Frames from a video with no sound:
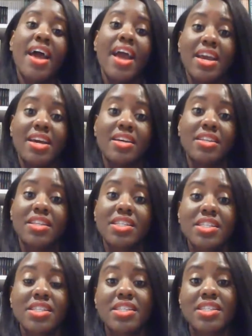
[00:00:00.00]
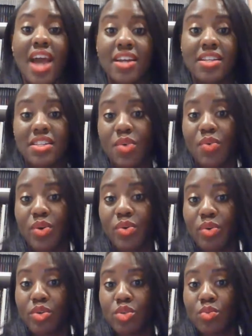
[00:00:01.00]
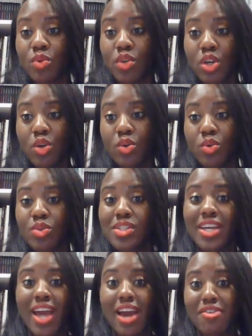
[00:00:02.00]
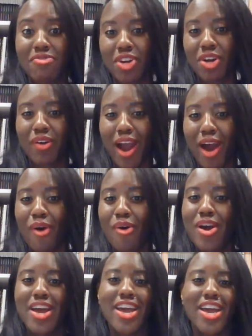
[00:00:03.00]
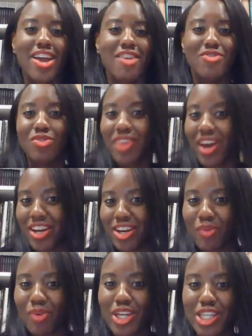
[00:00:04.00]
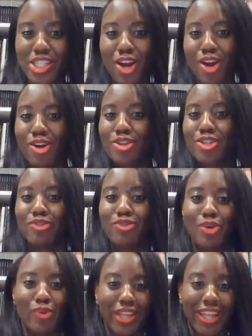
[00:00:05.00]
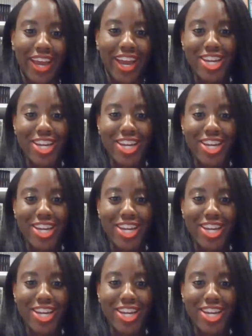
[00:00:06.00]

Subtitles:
And this is a tactic that recruiters will use to kind of figure out if you've done any research, if you're really